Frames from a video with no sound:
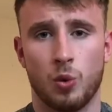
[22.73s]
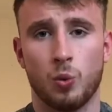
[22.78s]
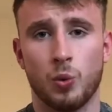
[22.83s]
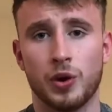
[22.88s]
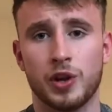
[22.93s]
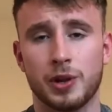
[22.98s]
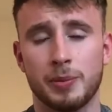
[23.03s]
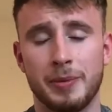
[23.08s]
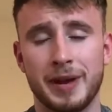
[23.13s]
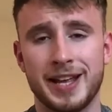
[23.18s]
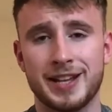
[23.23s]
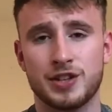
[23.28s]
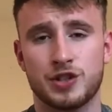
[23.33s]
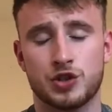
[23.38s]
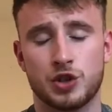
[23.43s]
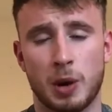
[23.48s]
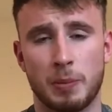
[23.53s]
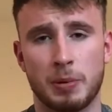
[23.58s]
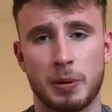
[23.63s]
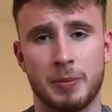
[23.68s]
One of the main
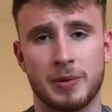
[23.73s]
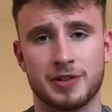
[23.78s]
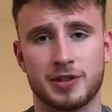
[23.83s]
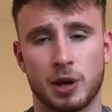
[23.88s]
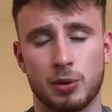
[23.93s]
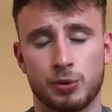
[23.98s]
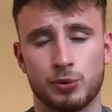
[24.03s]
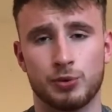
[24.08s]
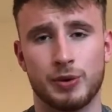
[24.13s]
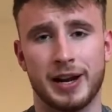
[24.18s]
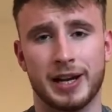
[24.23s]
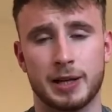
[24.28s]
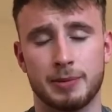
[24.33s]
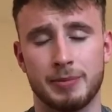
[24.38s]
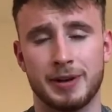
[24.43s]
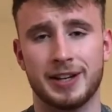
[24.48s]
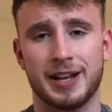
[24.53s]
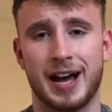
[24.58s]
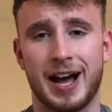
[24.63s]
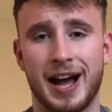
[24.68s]
supplements I would
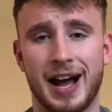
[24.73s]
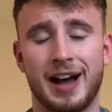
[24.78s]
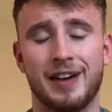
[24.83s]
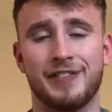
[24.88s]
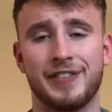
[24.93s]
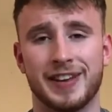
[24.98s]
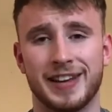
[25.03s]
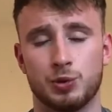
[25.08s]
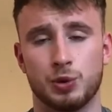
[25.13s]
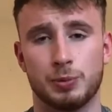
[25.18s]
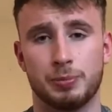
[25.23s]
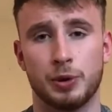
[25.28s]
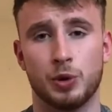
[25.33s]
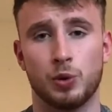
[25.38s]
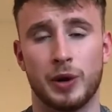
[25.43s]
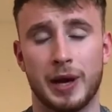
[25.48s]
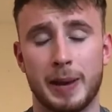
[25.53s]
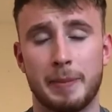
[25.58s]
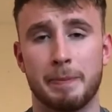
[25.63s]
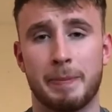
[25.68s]
recommend having would
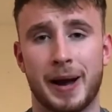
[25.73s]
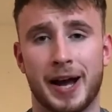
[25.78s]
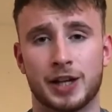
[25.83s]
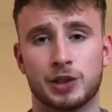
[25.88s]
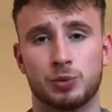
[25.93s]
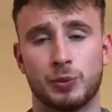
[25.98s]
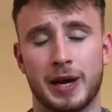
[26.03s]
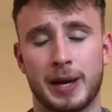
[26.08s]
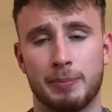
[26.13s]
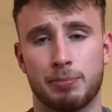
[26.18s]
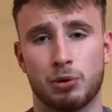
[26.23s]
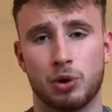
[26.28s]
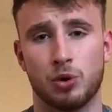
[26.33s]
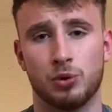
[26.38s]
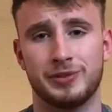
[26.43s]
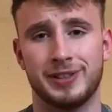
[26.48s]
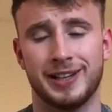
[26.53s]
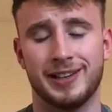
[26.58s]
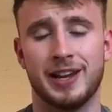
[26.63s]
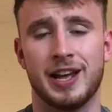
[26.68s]
be Impact Whey
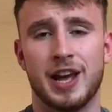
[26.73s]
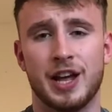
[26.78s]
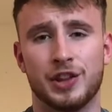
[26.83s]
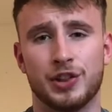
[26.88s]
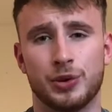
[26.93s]
Protein.